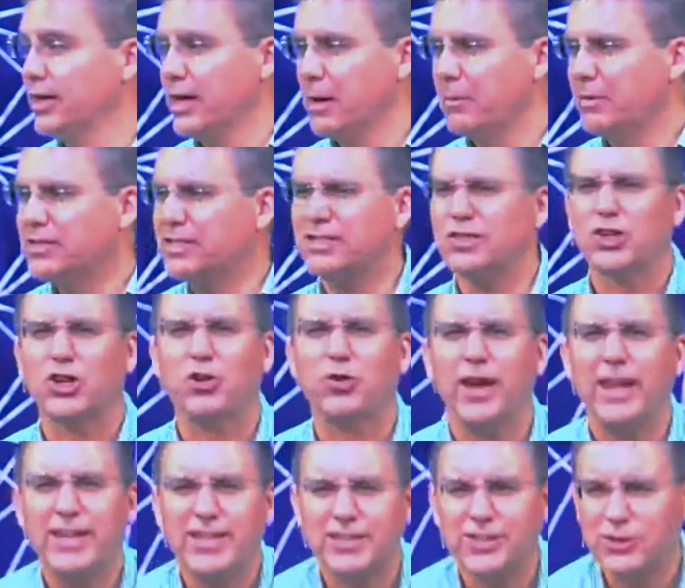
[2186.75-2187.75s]
Listen, the
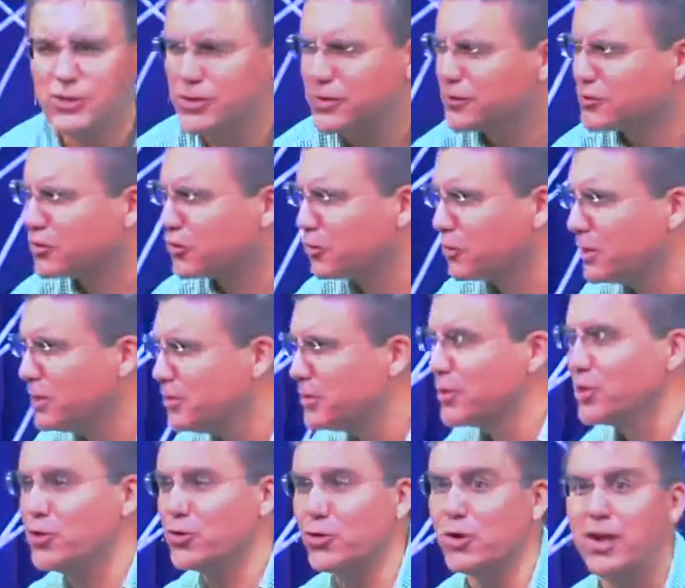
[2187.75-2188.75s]
greatest news of
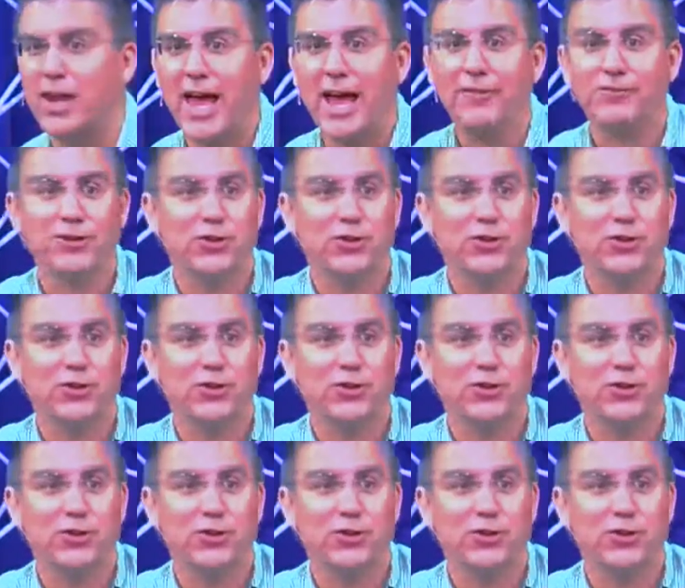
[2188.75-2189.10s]
surrendering your life